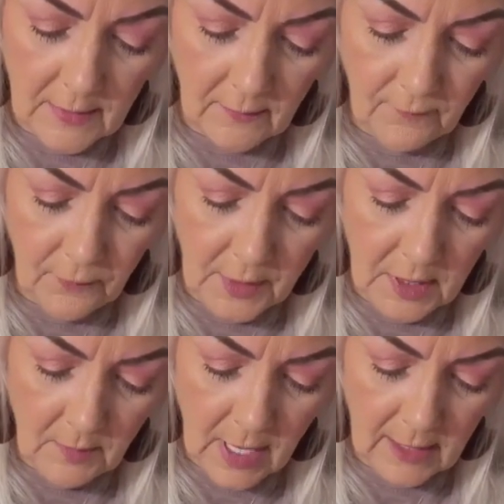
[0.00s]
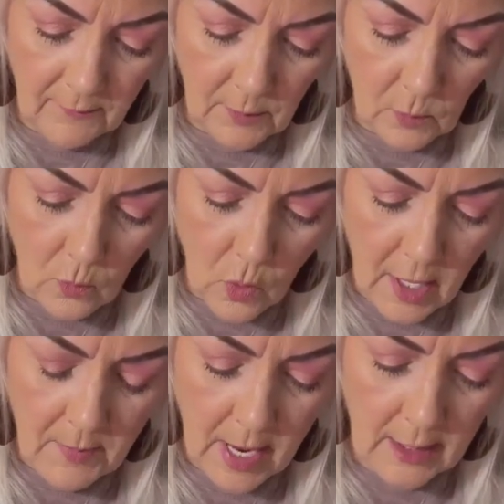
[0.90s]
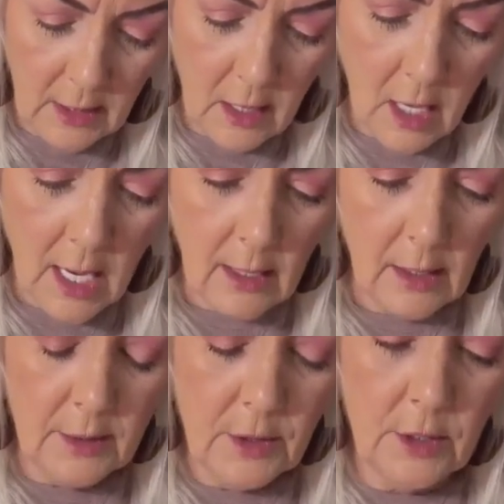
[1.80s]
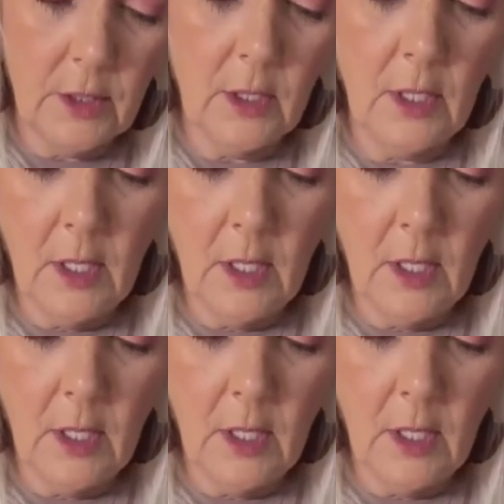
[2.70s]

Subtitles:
He's a friend of mine from way back in college.